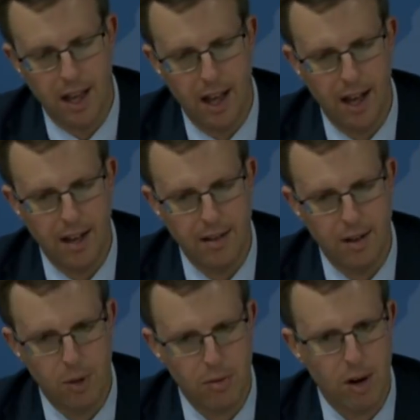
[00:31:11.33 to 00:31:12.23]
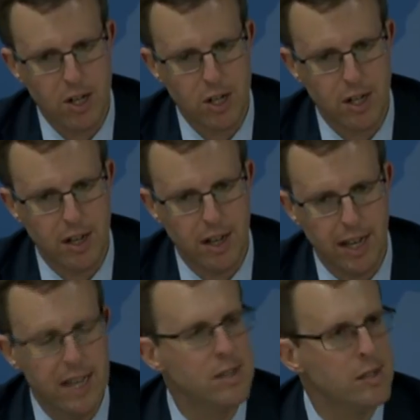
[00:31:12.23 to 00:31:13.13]
uh, with Russian uh,
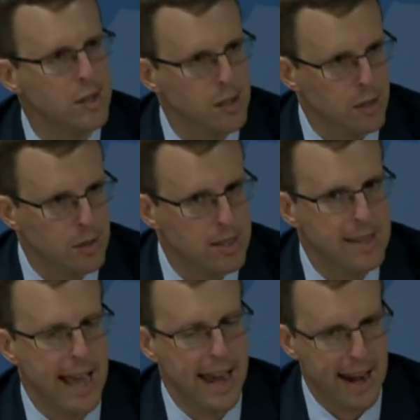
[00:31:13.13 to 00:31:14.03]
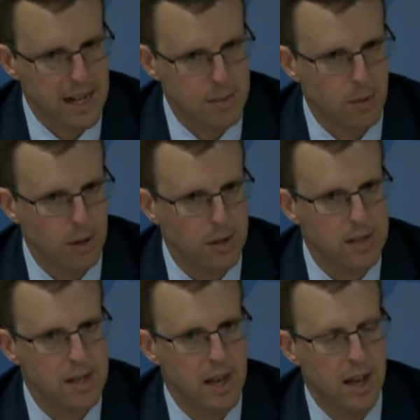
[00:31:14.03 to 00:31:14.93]
institutes and experts